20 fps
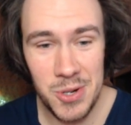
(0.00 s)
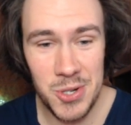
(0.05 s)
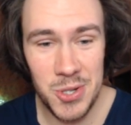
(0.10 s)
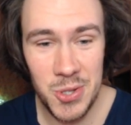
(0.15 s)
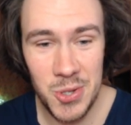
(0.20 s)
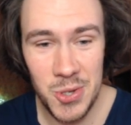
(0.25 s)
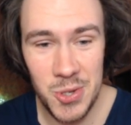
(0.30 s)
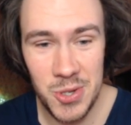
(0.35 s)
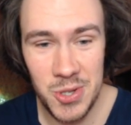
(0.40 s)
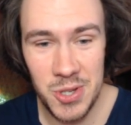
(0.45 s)

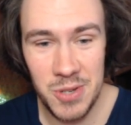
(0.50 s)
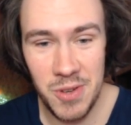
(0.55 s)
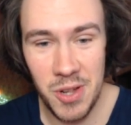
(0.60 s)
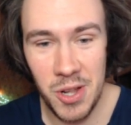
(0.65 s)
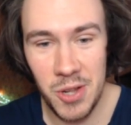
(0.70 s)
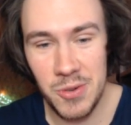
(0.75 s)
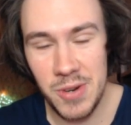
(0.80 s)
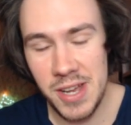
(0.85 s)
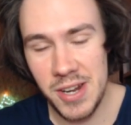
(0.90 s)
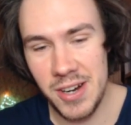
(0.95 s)
sure you've
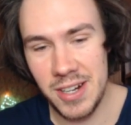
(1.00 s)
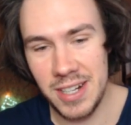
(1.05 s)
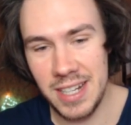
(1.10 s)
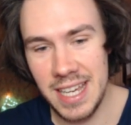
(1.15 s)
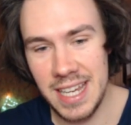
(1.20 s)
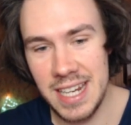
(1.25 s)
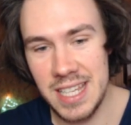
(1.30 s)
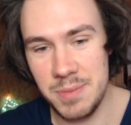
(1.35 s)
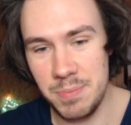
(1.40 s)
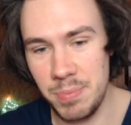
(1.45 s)
all read our
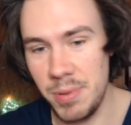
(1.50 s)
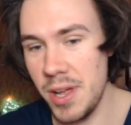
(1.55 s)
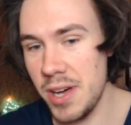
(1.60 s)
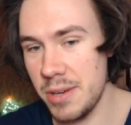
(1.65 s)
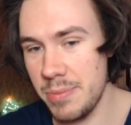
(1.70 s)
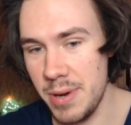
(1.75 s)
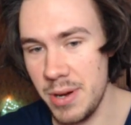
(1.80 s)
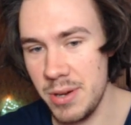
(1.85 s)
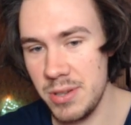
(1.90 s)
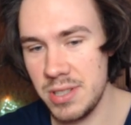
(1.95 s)
latest
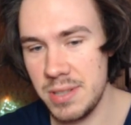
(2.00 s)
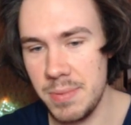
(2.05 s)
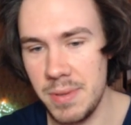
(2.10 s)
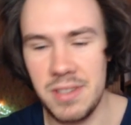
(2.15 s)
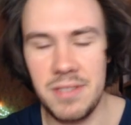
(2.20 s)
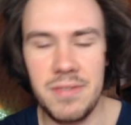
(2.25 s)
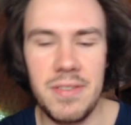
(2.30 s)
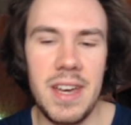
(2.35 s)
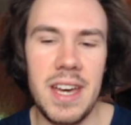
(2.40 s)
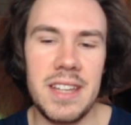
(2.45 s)
blog post about
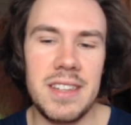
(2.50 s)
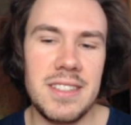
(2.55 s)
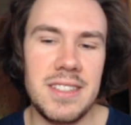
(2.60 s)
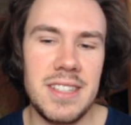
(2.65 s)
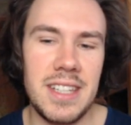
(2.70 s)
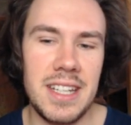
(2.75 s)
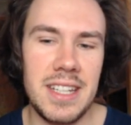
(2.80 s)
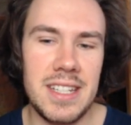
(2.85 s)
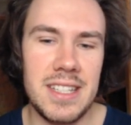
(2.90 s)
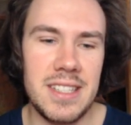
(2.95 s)
the fact that
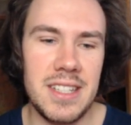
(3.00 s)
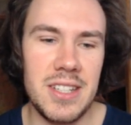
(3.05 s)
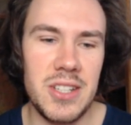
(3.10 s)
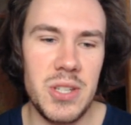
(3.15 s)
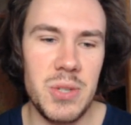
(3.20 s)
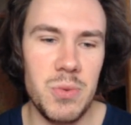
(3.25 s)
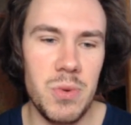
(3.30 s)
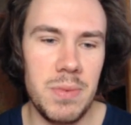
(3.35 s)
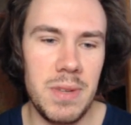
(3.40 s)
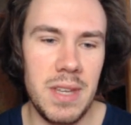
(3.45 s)
Second
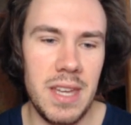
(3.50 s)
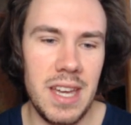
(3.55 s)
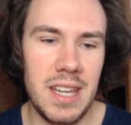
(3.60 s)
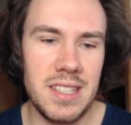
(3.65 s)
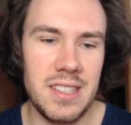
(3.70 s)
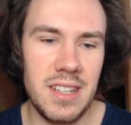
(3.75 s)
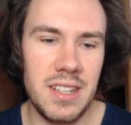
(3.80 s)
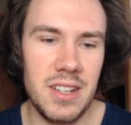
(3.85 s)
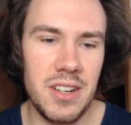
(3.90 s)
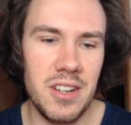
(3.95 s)
Extinction will be
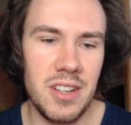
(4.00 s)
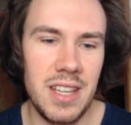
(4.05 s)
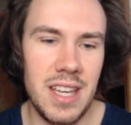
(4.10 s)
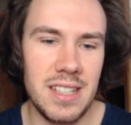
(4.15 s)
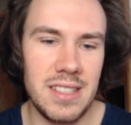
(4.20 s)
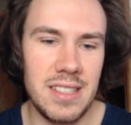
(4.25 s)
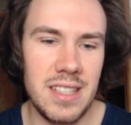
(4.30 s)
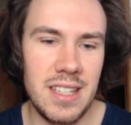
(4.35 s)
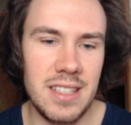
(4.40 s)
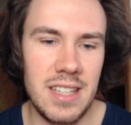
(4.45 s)
exiting early
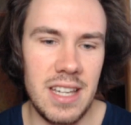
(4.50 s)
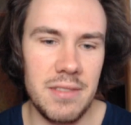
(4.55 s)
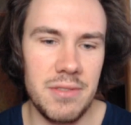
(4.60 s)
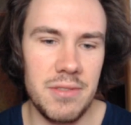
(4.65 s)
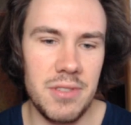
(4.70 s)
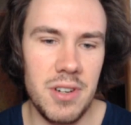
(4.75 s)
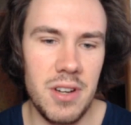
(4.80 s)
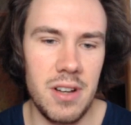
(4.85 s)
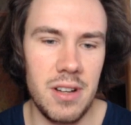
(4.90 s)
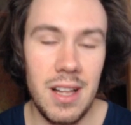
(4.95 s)
access
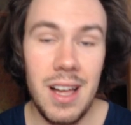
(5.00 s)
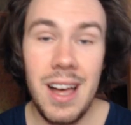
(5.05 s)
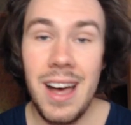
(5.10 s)
after all.